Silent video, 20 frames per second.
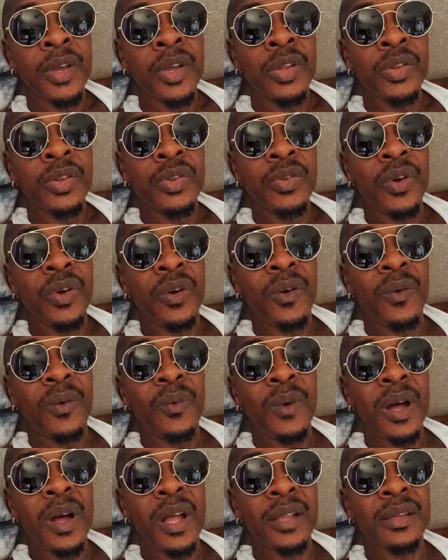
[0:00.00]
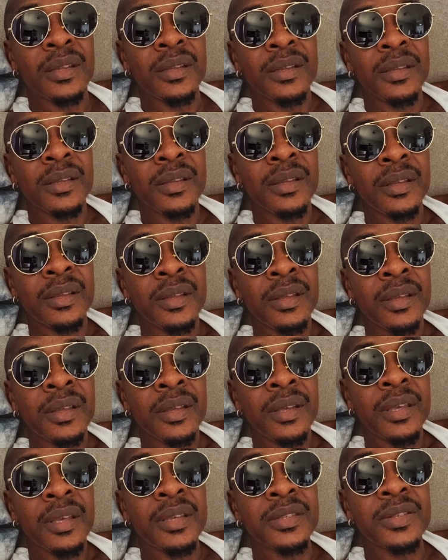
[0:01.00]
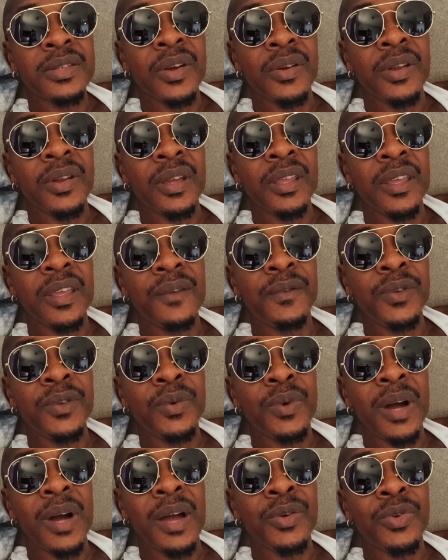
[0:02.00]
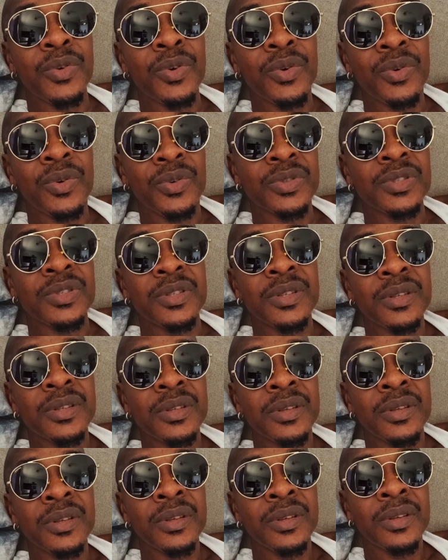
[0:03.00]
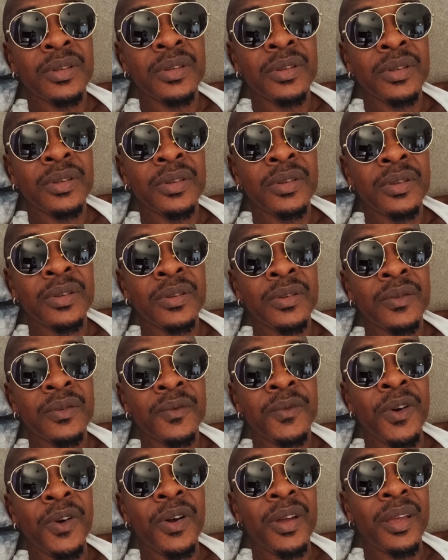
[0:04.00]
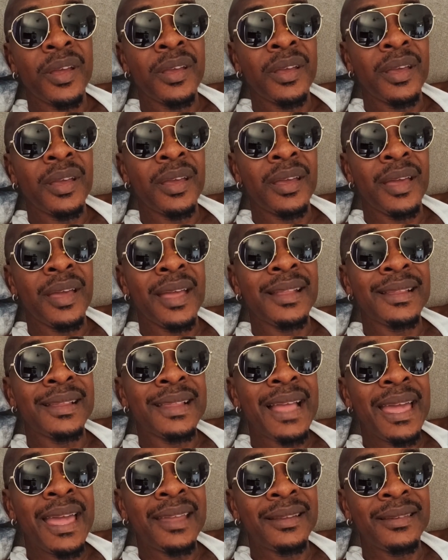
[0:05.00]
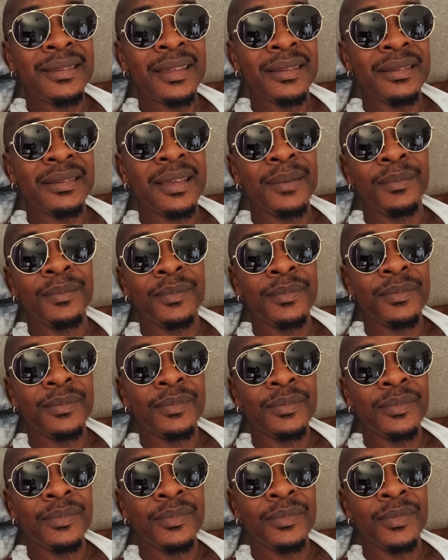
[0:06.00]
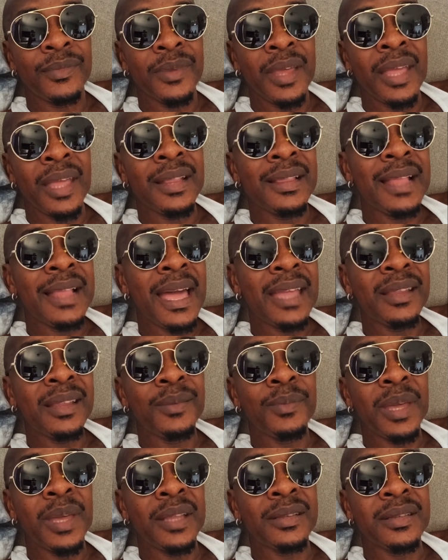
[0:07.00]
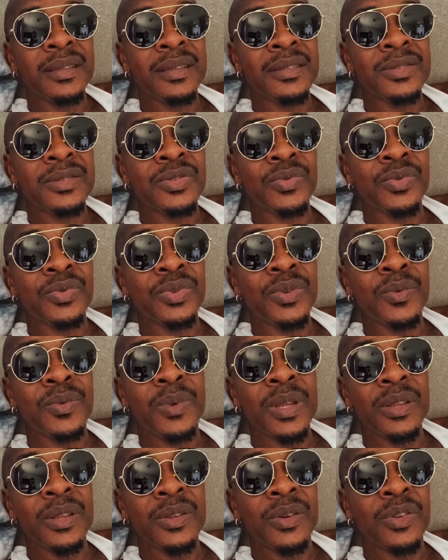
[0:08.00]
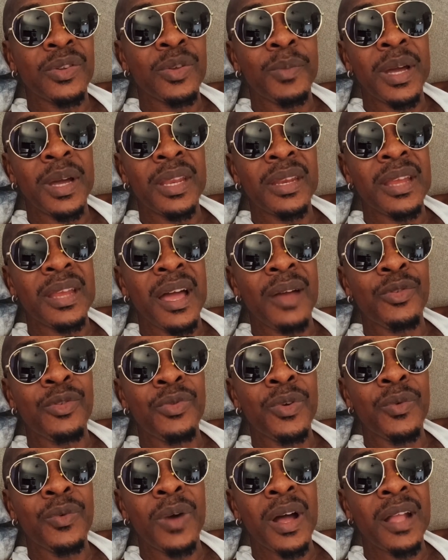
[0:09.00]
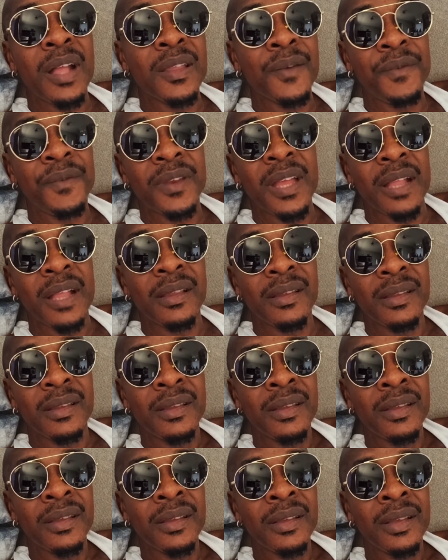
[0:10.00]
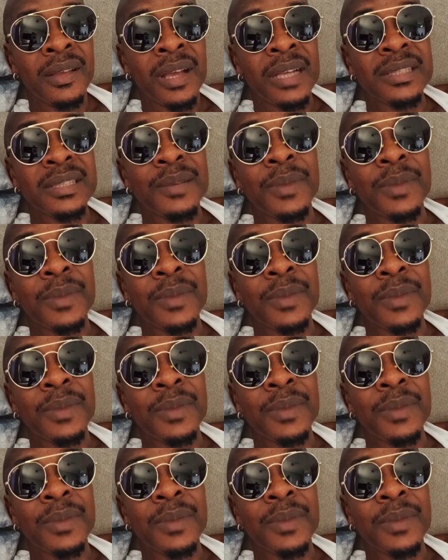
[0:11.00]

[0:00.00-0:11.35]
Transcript: No one is gonna give you a rose for enlightening them. Enlightenment is through the window. Nobody now reward you for that. As a